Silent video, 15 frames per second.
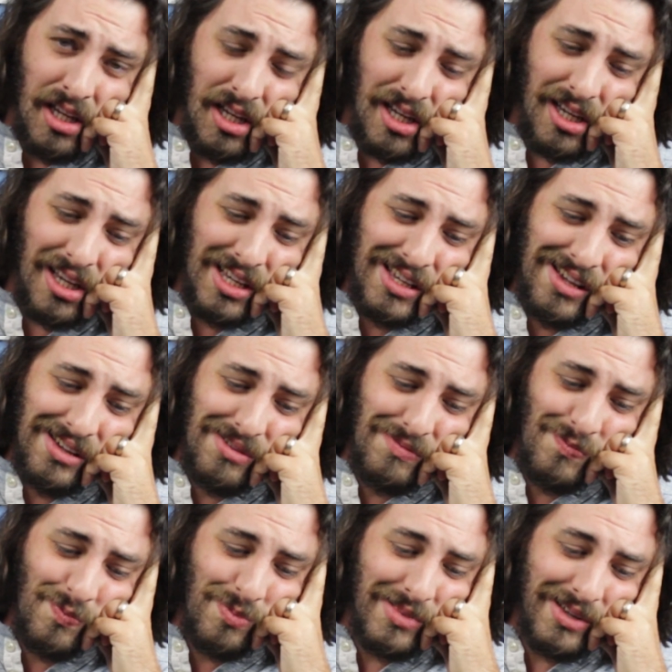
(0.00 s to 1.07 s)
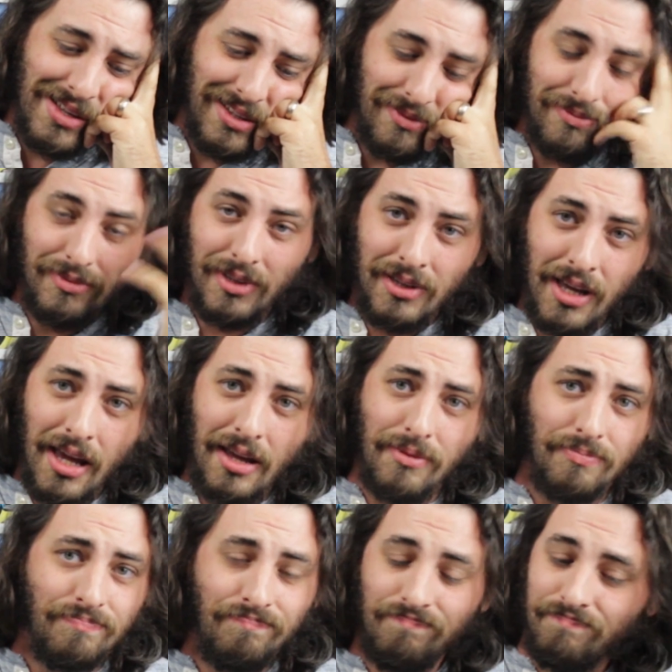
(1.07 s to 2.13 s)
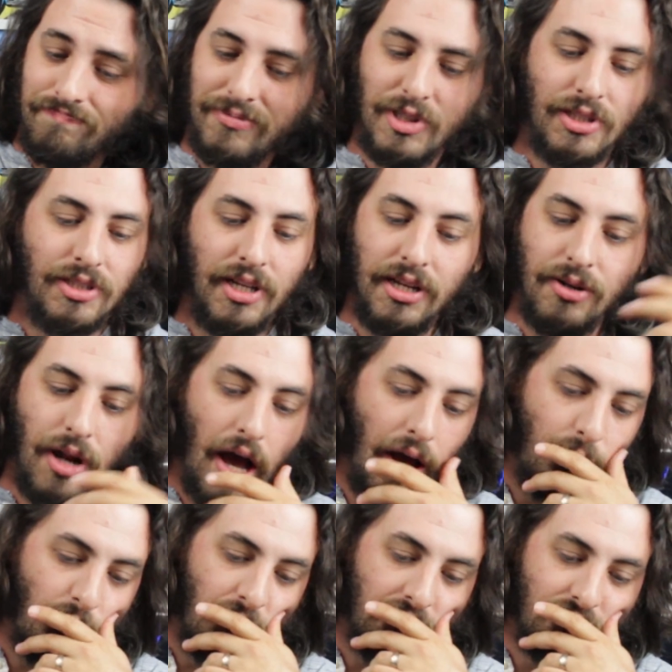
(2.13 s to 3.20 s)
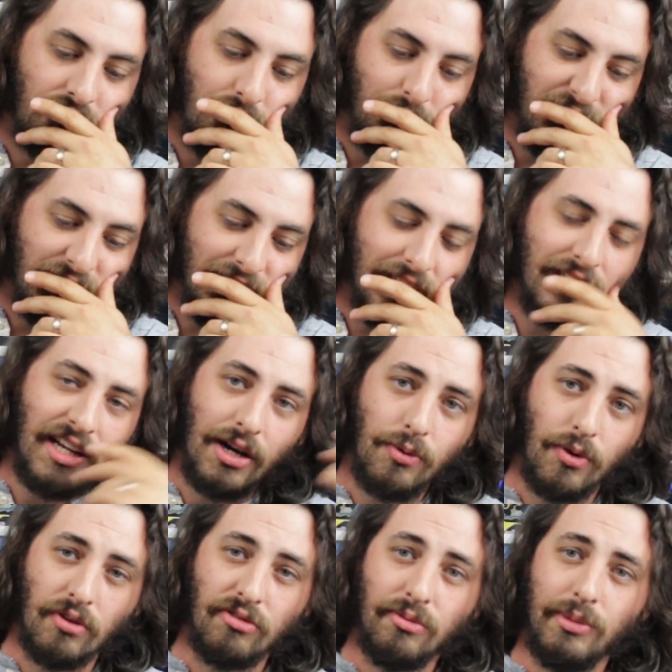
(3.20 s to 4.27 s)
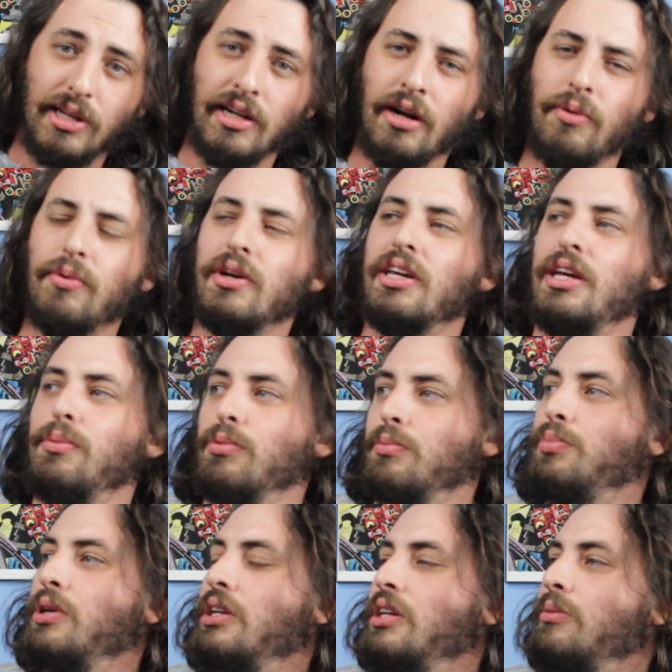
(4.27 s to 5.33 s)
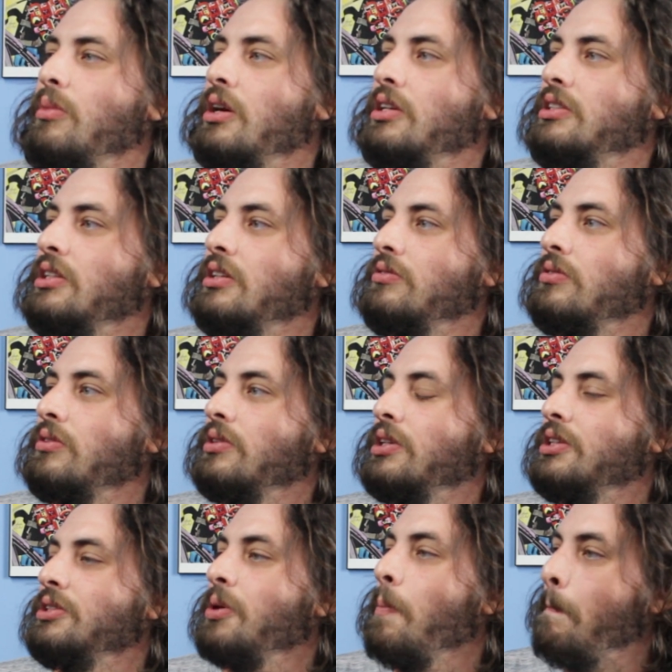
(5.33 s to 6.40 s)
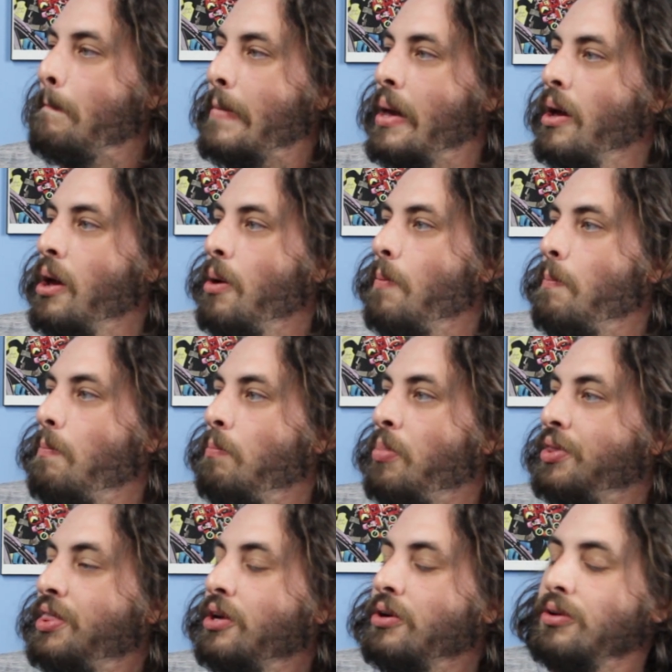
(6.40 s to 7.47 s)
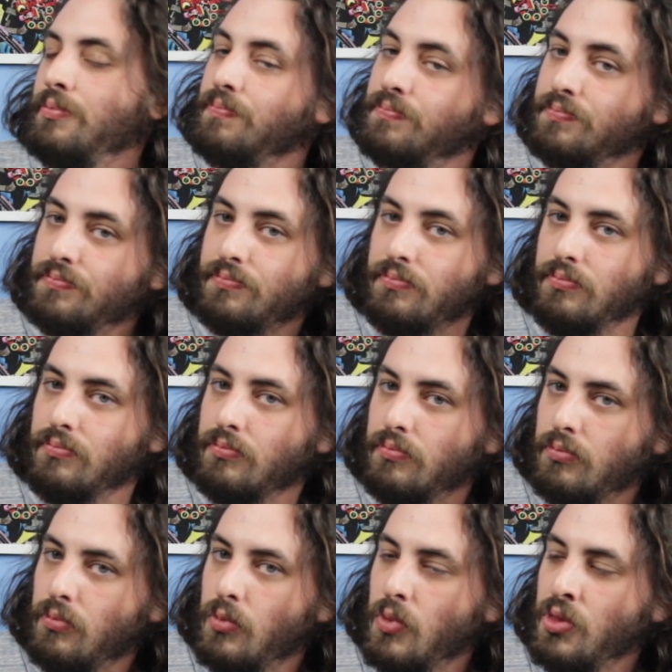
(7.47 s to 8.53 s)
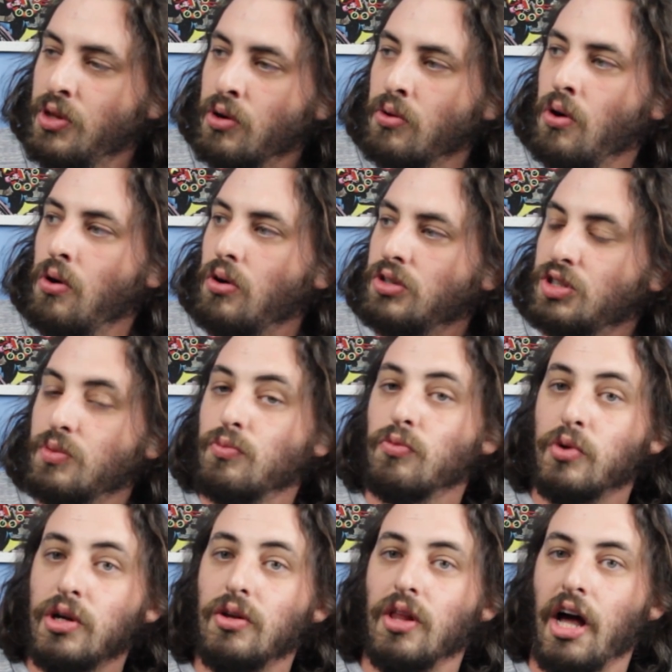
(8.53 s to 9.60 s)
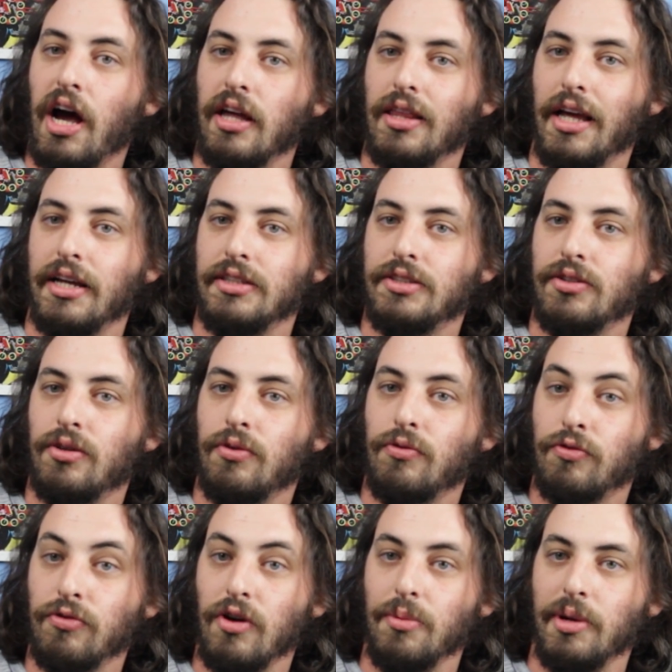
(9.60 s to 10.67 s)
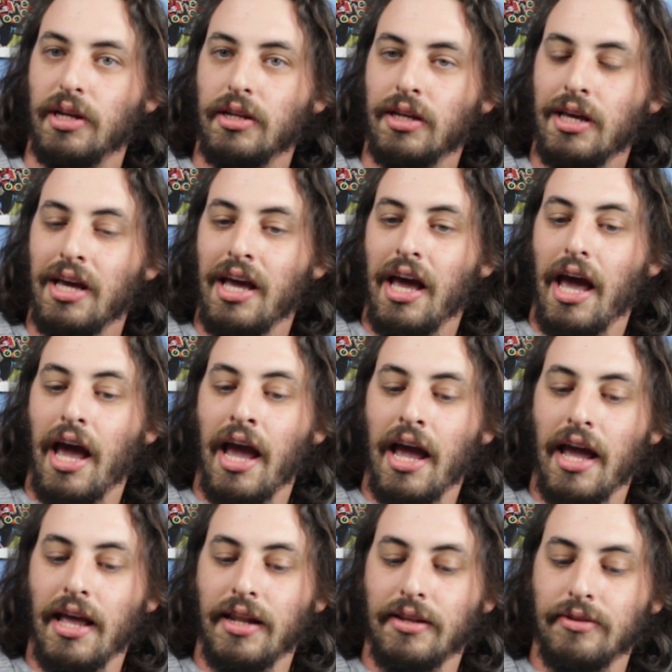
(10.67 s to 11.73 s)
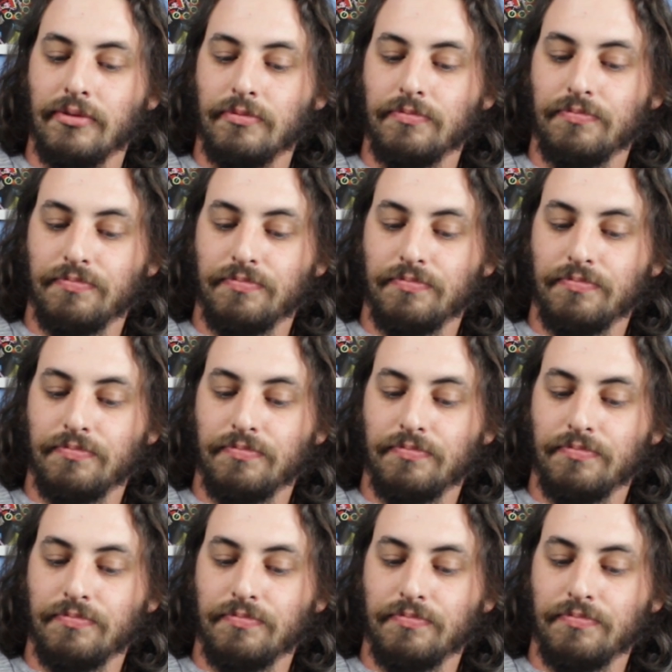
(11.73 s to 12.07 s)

but again, just did not work for me. Did not work for me, and I don't want to keep repeating myself on this. But there are some real highlights from it, and